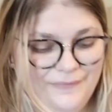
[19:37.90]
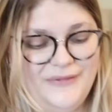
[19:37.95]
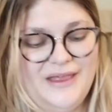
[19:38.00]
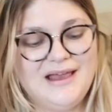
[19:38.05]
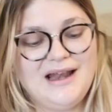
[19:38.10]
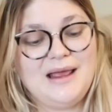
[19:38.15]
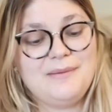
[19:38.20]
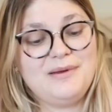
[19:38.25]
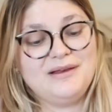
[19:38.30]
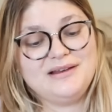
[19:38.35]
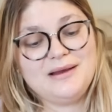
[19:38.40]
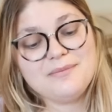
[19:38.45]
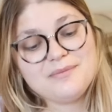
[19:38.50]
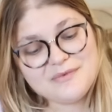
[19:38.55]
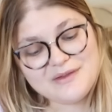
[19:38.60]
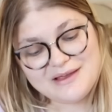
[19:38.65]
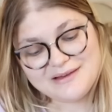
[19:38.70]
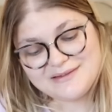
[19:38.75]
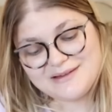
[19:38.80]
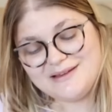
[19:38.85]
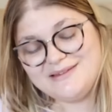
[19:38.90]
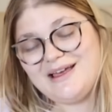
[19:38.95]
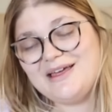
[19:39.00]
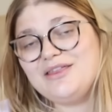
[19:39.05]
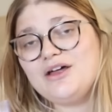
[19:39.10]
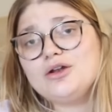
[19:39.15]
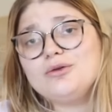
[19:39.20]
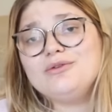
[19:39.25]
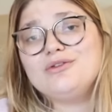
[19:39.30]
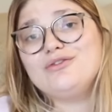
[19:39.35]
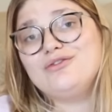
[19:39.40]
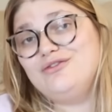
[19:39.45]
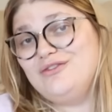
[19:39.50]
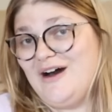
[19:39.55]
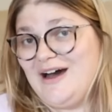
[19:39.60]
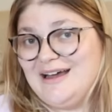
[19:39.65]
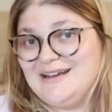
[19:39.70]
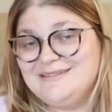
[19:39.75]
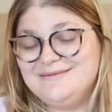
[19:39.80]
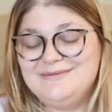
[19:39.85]
Then I picked up this because I thought it was
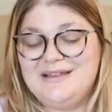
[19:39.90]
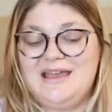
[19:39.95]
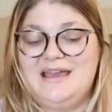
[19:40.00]
fun.